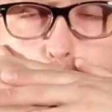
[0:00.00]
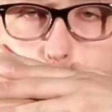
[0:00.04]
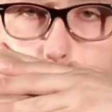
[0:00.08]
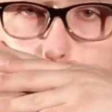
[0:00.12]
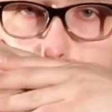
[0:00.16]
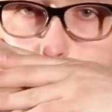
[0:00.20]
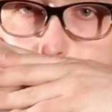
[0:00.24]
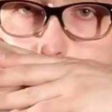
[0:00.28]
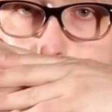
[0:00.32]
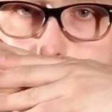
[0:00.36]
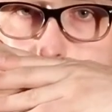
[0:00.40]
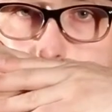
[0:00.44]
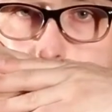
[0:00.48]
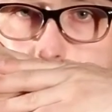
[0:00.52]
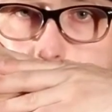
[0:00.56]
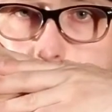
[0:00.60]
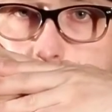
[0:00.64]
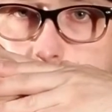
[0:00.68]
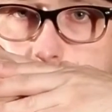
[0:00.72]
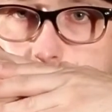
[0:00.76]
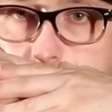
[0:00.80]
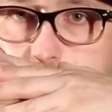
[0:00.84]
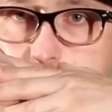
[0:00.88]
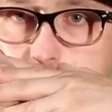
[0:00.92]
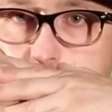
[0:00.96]
Wear your
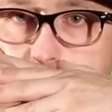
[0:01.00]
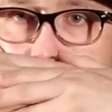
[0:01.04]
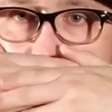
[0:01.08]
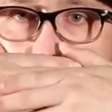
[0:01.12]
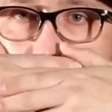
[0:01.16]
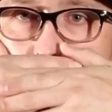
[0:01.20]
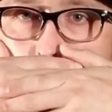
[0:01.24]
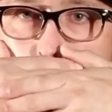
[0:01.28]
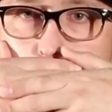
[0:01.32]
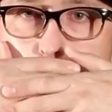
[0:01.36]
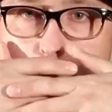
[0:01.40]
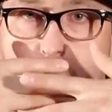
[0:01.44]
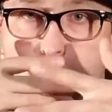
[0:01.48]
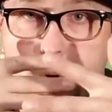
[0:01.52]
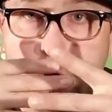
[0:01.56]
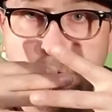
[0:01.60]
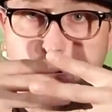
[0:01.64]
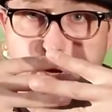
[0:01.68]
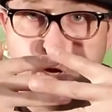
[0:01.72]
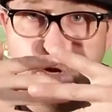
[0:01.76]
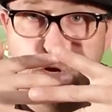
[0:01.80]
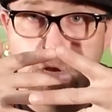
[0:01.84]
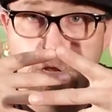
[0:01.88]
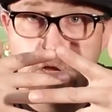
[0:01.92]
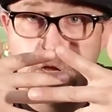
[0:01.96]
mask, wear
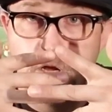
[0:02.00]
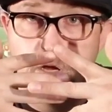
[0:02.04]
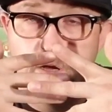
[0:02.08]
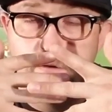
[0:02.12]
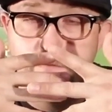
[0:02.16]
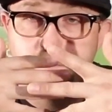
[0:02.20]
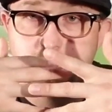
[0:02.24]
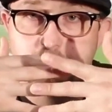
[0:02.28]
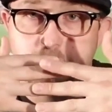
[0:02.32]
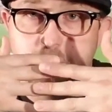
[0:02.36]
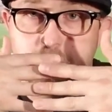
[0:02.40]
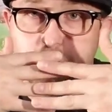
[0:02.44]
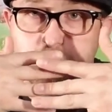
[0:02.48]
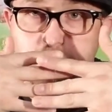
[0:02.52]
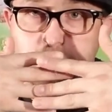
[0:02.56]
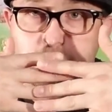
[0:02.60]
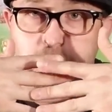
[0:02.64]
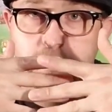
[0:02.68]
your gloves,